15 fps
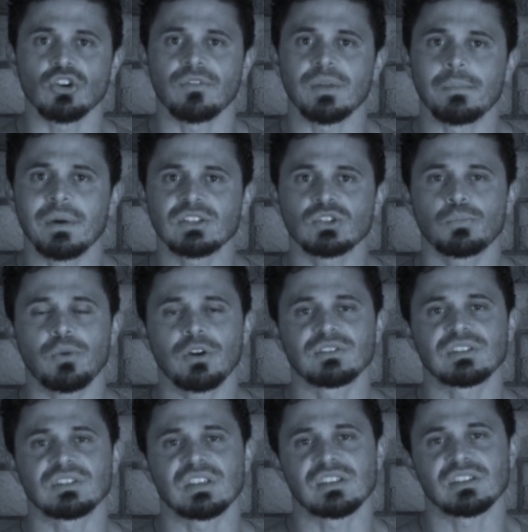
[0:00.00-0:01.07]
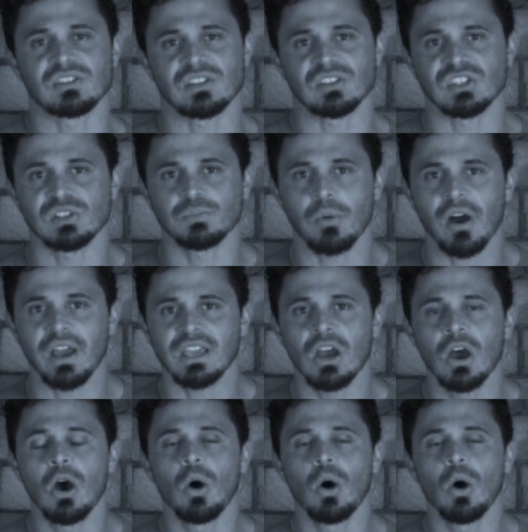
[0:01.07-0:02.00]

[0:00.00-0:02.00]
of the muscle protein synthesis spike